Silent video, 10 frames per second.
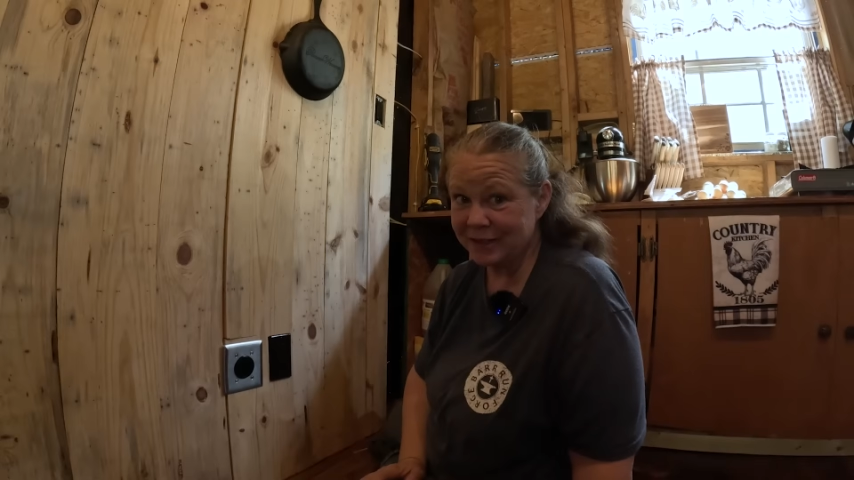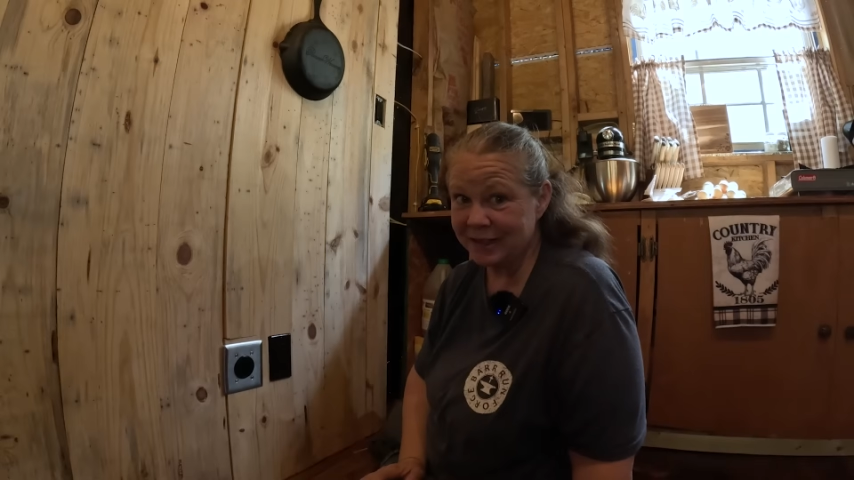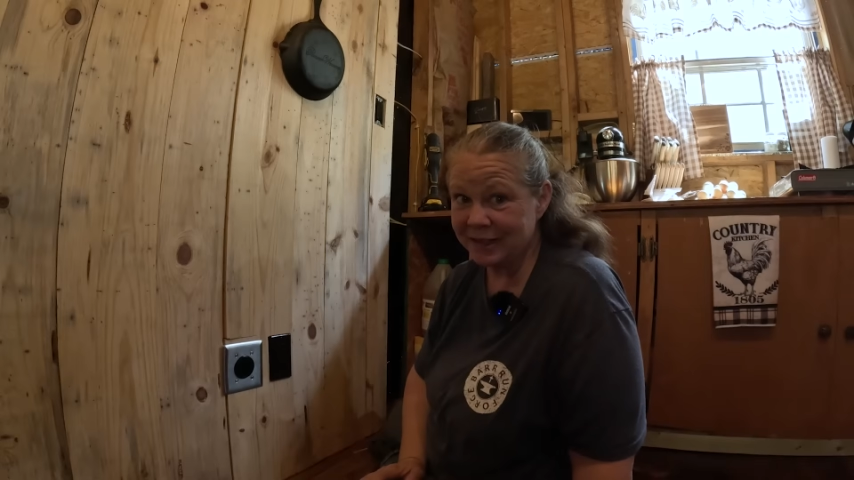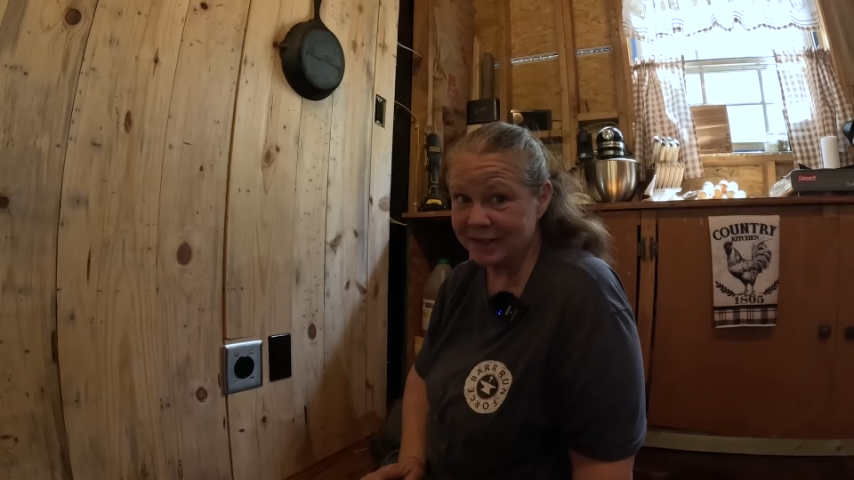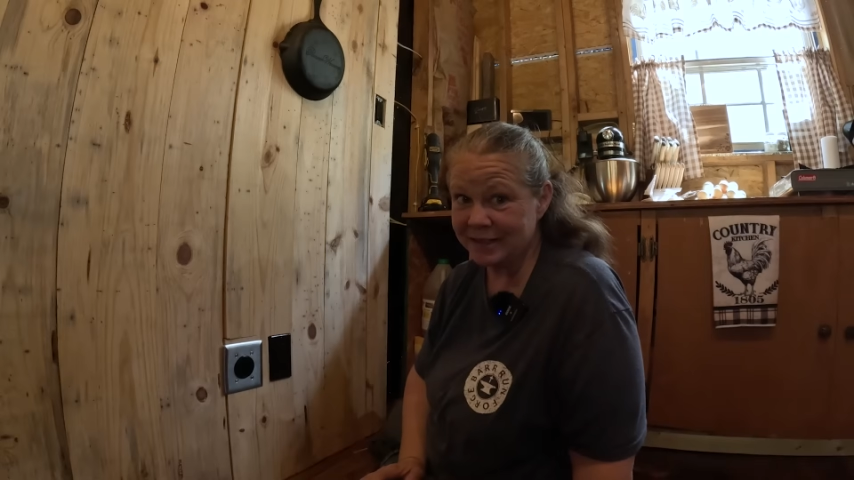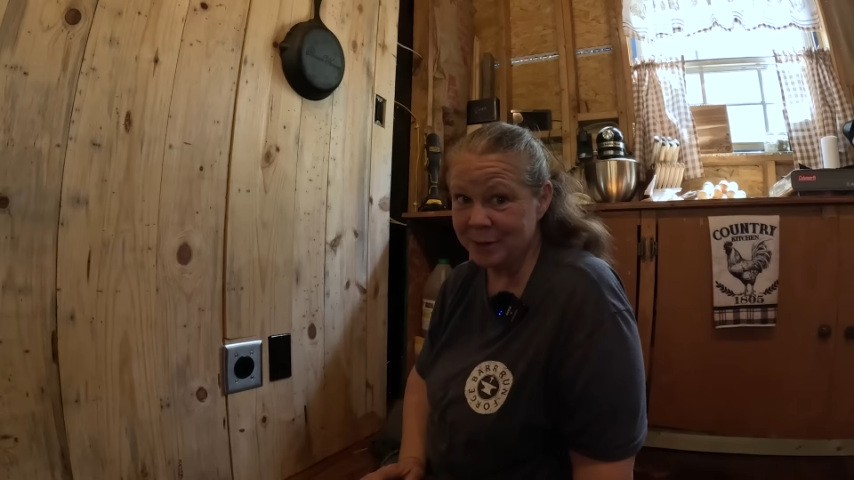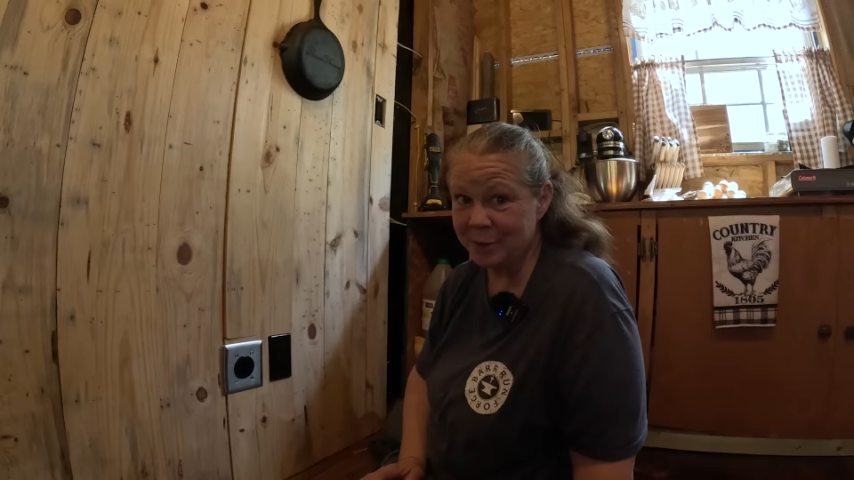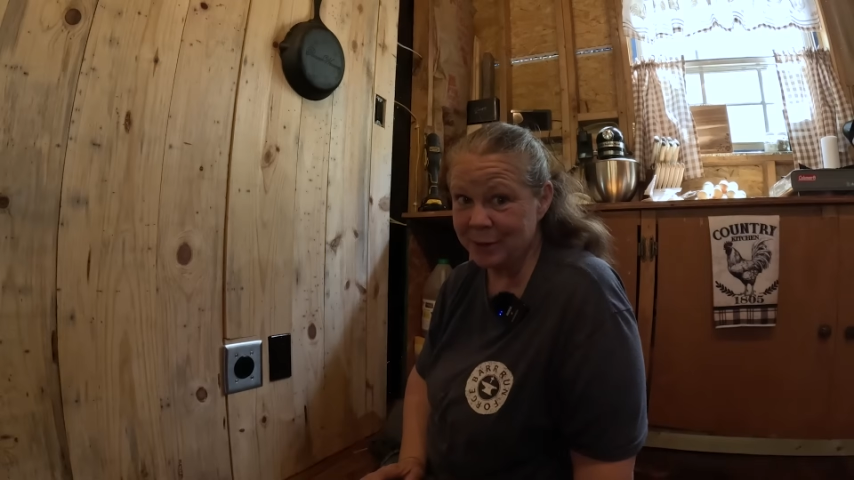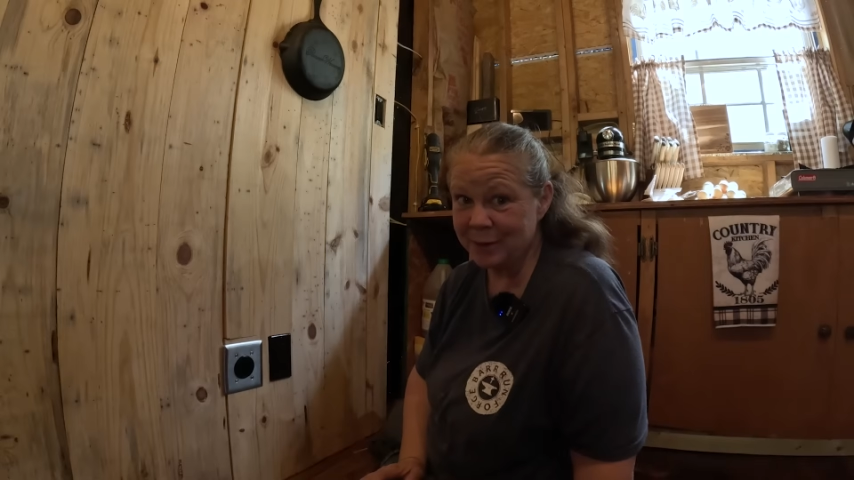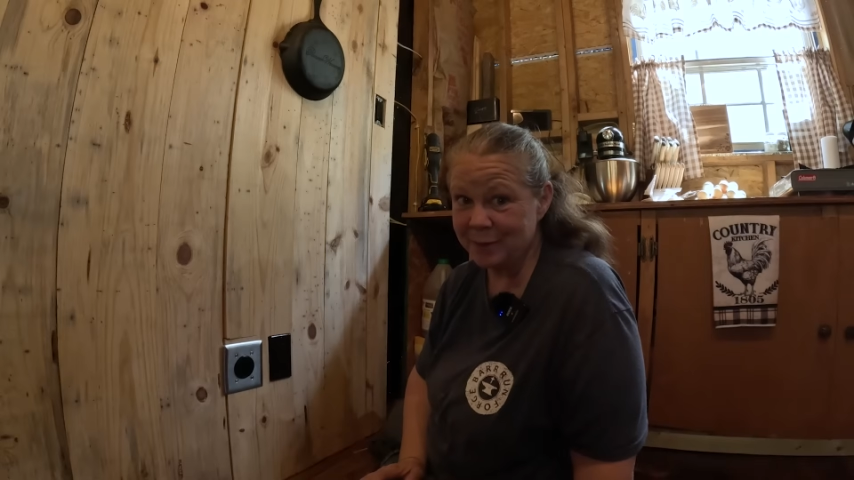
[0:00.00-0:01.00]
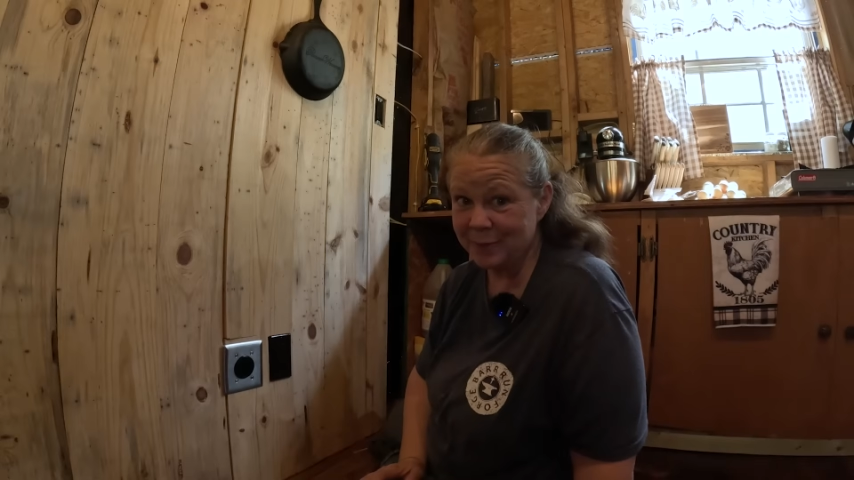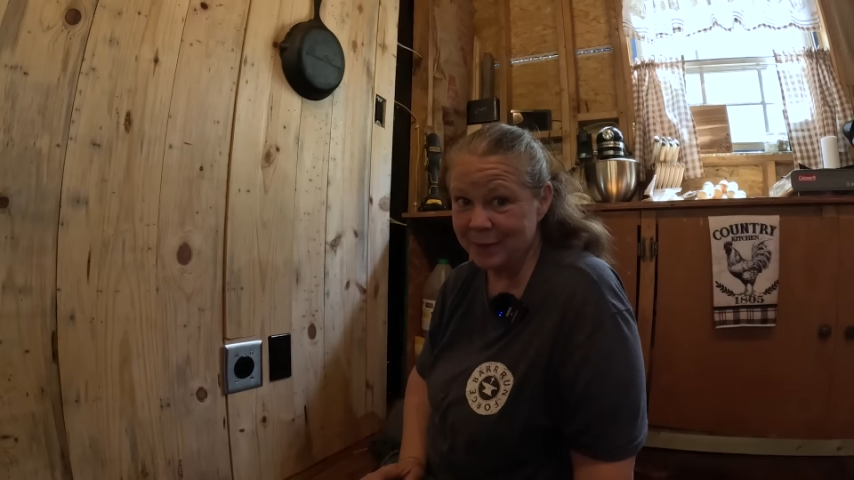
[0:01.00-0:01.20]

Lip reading: And that's coming up